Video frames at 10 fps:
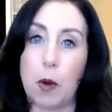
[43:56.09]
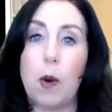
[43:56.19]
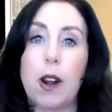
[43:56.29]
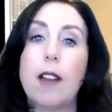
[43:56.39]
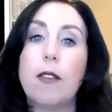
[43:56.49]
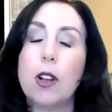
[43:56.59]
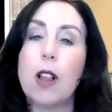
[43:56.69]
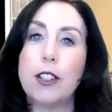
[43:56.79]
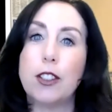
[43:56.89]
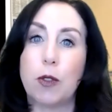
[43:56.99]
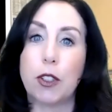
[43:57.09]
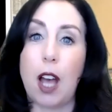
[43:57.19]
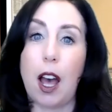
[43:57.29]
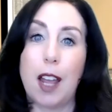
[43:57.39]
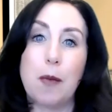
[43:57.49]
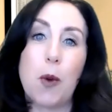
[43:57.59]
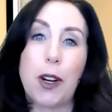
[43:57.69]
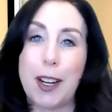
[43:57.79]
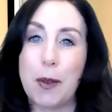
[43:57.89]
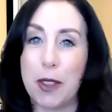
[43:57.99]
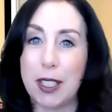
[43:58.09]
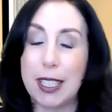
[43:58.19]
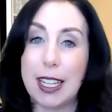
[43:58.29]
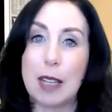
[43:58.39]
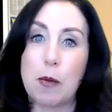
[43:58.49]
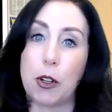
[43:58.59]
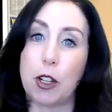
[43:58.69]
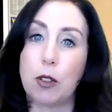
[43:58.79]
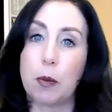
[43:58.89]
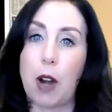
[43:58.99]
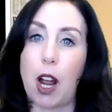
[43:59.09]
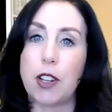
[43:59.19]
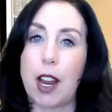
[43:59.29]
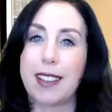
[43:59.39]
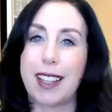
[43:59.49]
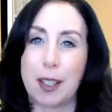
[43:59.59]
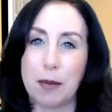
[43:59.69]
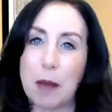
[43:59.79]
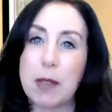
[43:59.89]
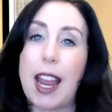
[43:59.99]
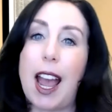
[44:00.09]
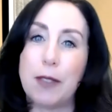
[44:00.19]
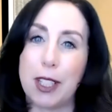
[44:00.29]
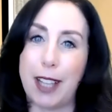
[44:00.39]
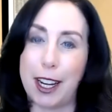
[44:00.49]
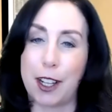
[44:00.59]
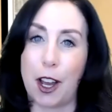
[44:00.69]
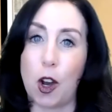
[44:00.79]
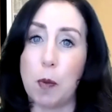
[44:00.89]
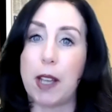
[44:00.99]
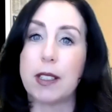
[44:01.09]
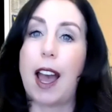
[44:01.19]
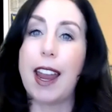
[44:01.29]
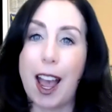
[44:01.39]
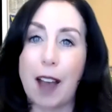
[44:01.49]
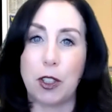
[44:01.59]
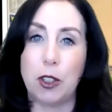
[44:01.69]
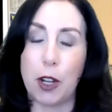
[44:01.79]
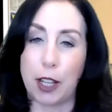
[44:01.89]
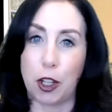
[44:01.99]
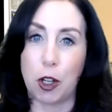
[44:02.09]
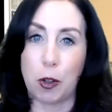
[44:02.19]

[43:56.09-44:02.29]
But what I've realized over time, working with a team or in a group project, that sometimes I have to let it go because I have to look at the